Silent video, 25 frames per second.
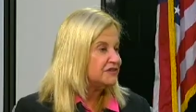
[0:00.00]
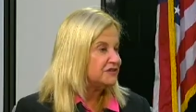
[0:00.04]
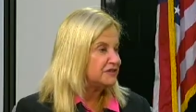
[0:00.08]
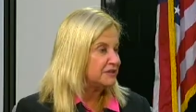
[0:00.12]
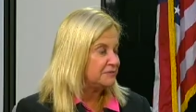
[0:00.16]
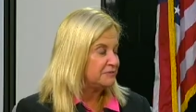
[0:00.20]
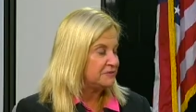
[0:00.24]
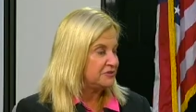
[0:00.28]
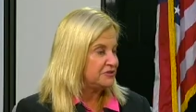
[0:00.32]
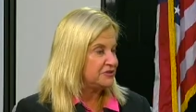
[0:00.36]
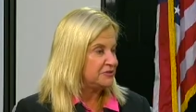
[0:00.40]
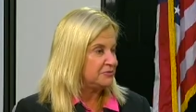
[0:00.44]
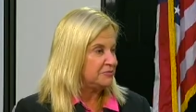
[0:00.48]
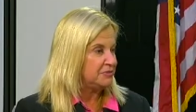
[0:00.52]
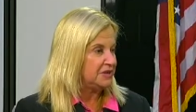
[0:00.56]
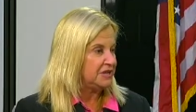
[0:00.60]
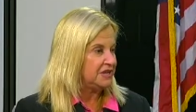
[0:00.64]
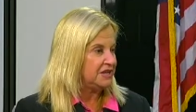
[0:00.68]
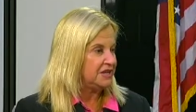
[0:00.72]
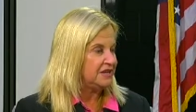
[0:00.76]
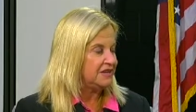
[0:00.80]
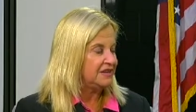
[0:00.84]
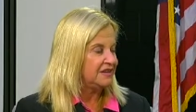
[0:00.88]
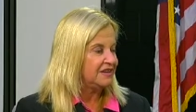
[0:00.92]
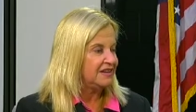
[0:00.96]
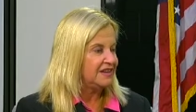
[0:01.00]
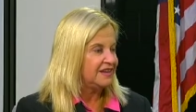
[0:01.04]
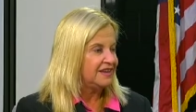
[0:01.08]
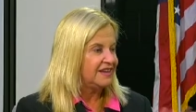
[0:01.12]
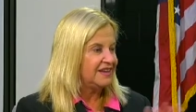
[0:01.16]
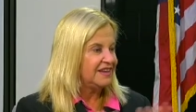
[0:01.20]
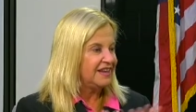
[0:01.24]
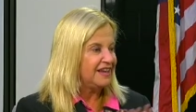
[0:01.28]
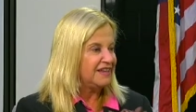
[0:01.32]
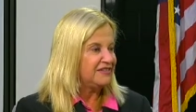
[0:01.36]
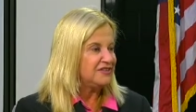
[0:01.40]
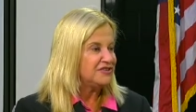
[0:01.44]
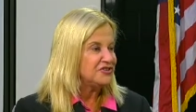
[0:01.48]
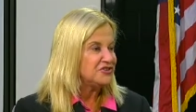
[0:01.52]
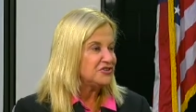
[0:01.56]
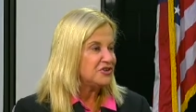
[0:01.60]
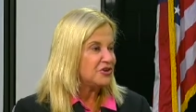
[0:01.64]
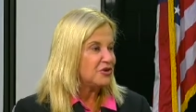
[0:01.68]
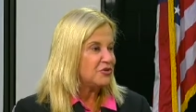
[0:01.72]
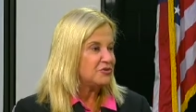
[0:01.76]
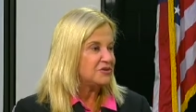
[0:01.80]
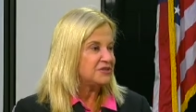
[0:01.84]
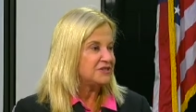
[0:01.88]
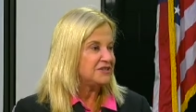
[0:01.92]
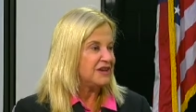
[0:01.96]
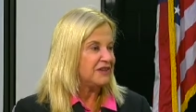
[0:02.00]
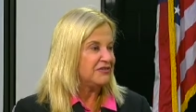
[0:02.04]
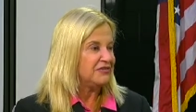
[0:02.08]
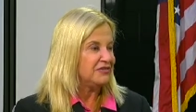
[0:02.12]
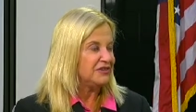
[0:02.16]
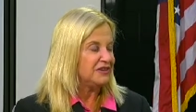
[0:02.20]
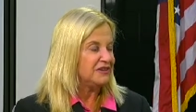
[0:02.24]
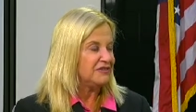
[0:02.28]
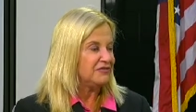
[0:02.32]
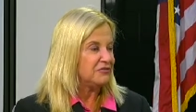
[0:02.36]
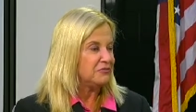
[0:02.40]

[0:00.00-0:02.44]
us up to speed. And this show is definitely